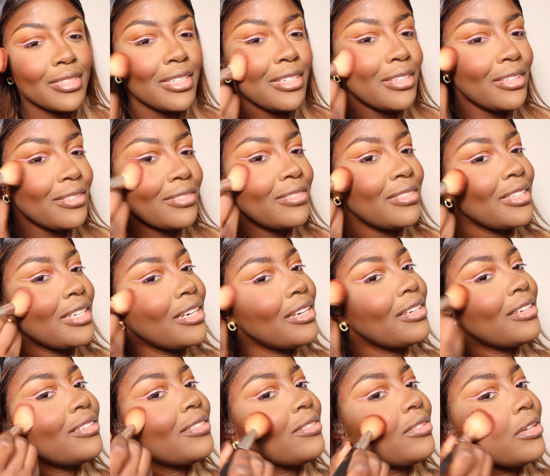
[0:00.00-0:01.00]
Oh
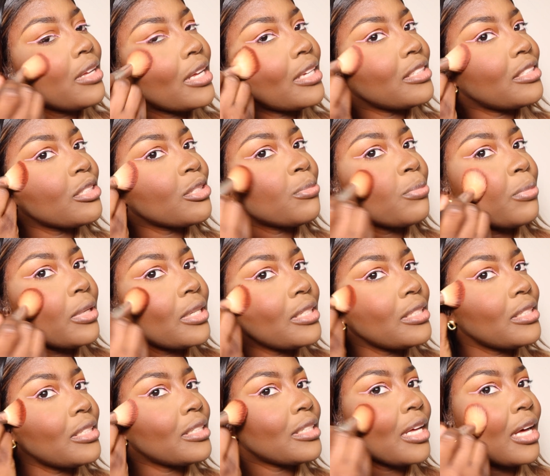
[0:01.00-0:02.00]
no! And just
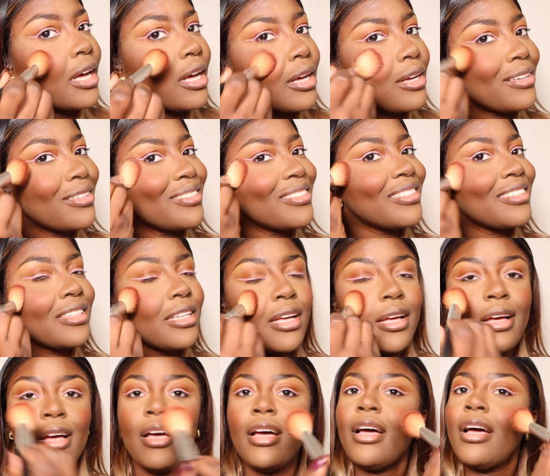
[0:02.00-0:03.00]
blend it out
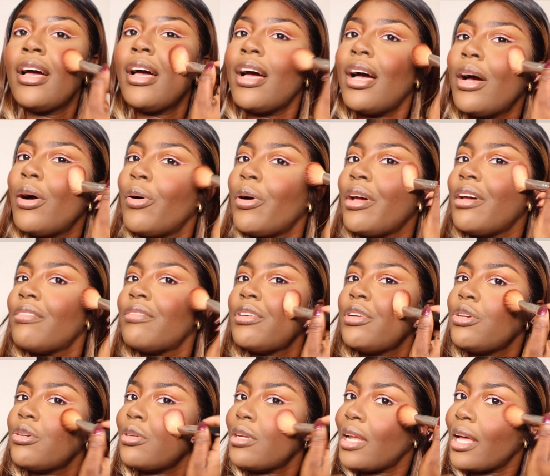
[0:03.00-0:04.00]
however
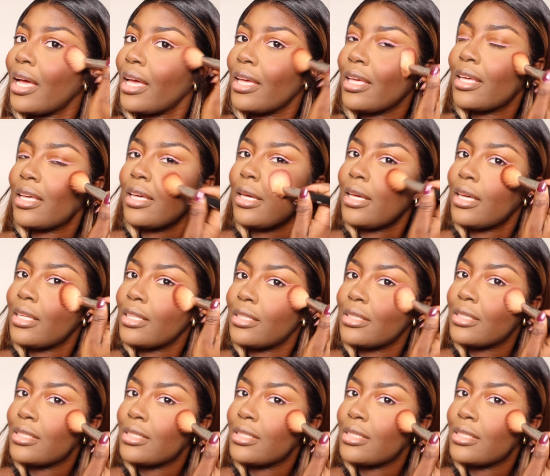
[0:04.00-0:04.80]
you like it.